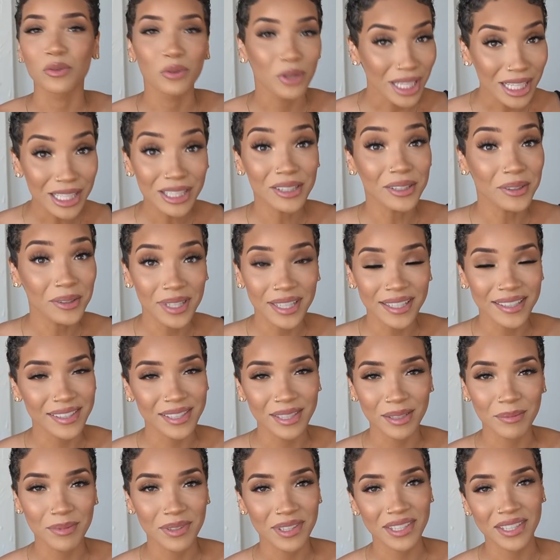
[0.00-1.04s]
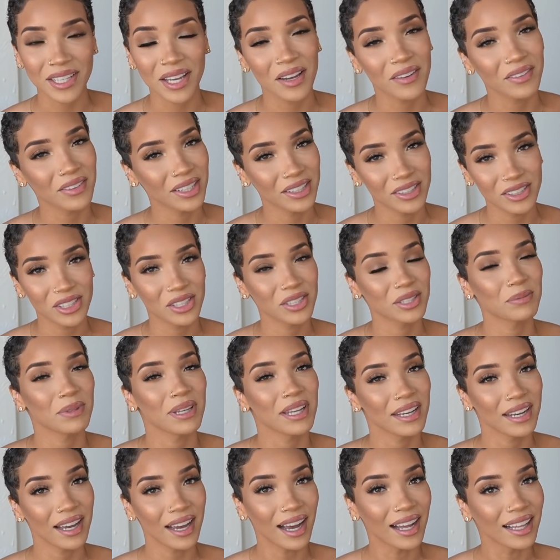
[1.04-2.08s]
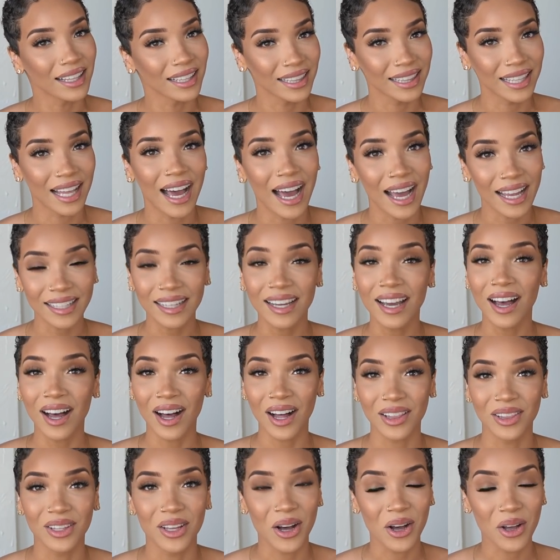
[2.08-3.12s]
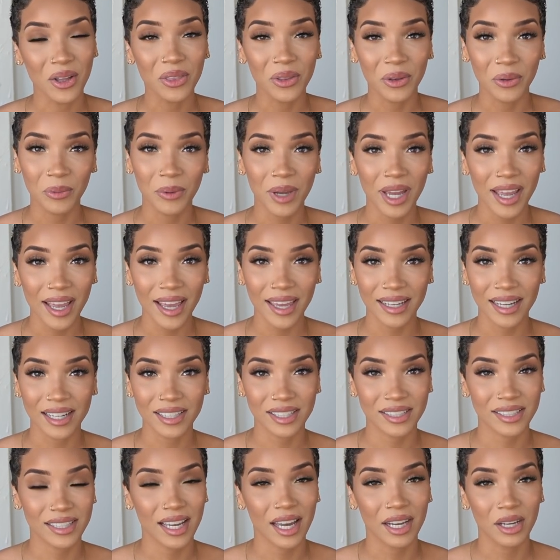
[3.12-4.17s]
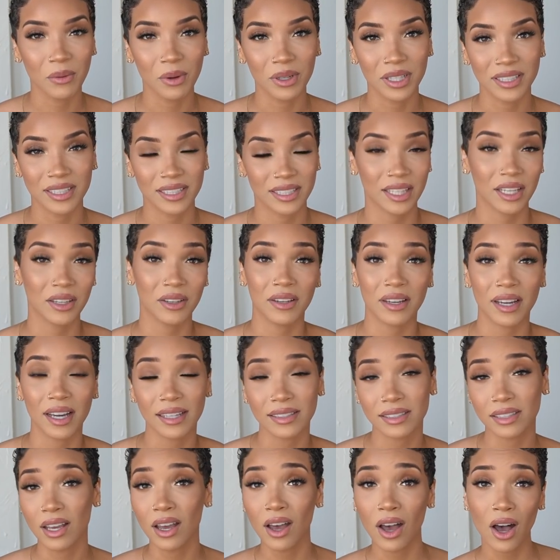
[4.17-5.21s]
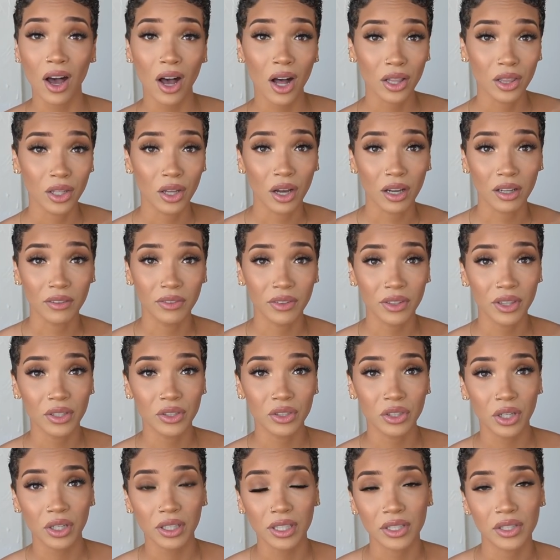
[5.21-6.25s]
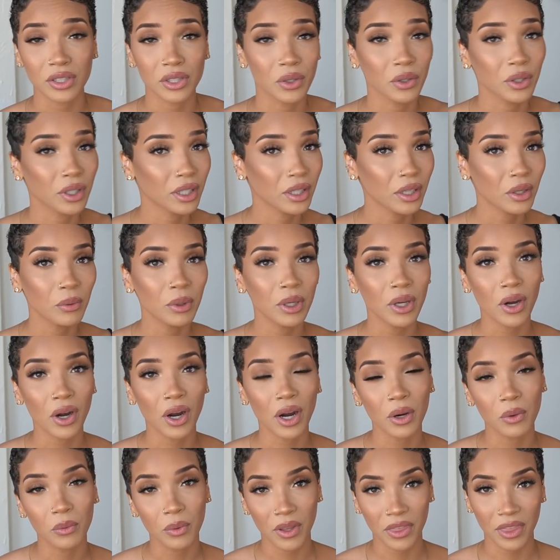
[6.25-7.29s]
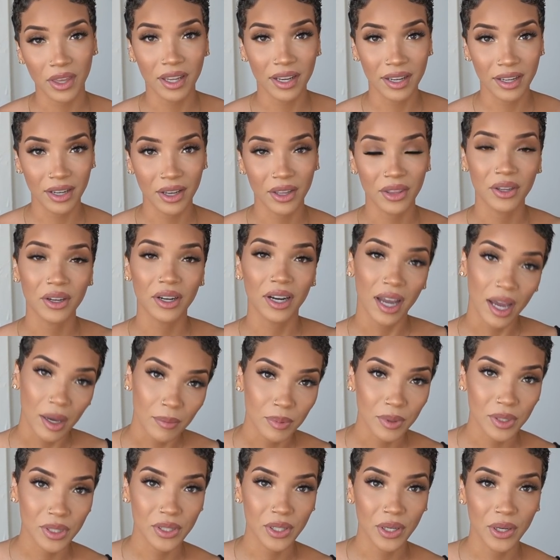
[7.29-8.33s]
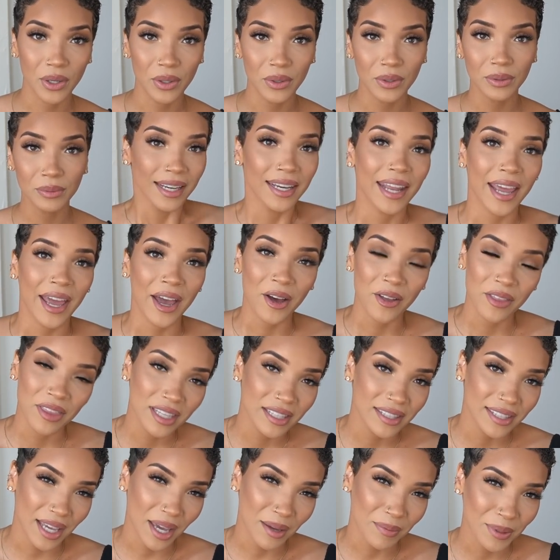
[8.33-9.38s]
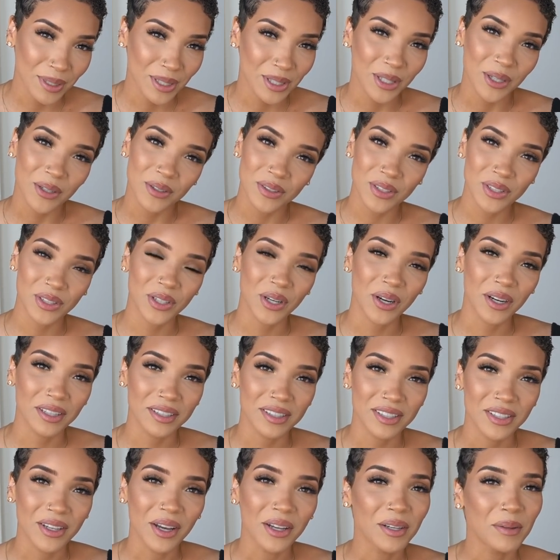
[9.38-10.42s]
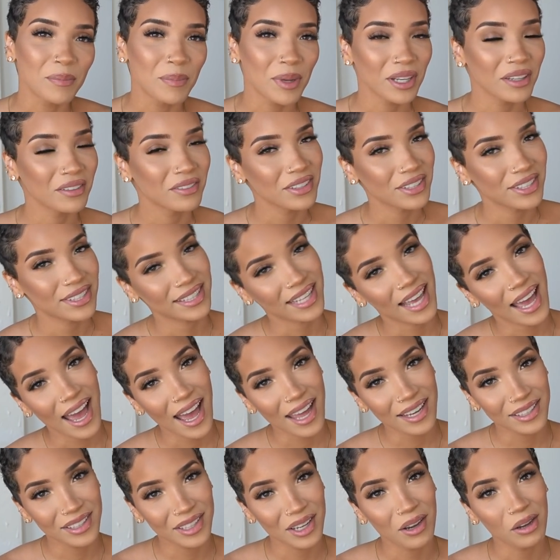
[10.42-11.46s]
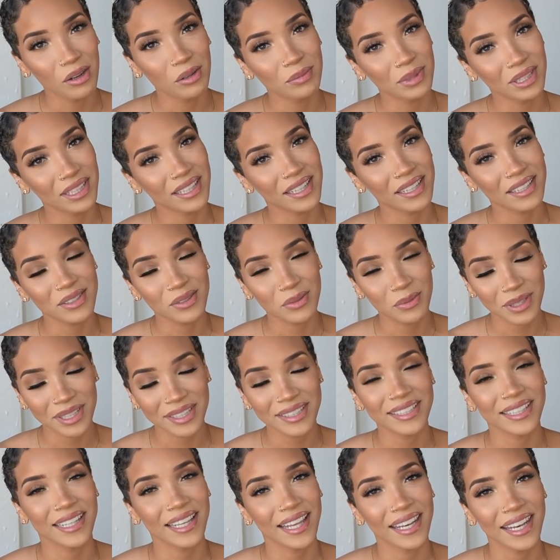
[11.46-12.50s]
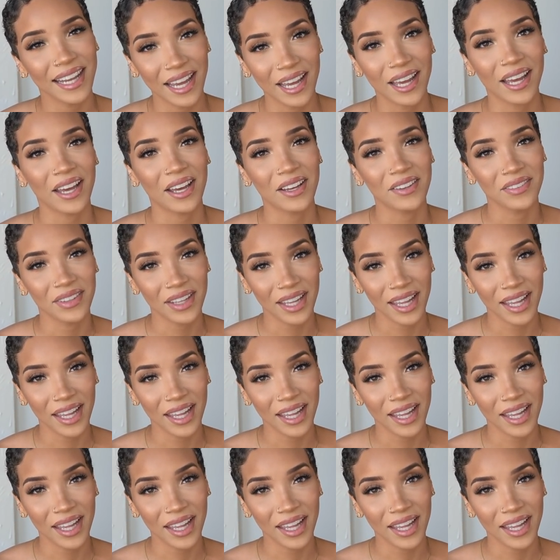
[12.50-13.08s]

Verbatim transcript: redoing some stuff. There's just been a lot along the way and I just kind of wanted to take you guys along for the journey. So here we are with another episode. Now, this episode starts on a bit of a sad note because we did have